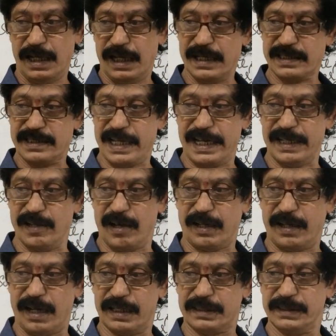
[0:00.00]
Understanding
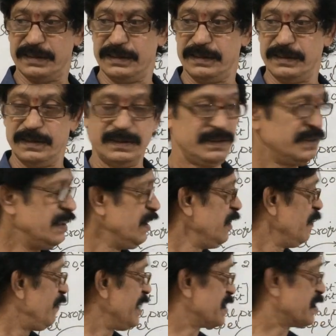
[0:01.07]
or not?
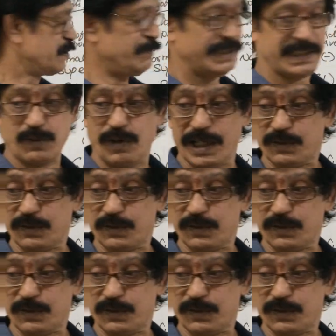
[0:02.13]
First method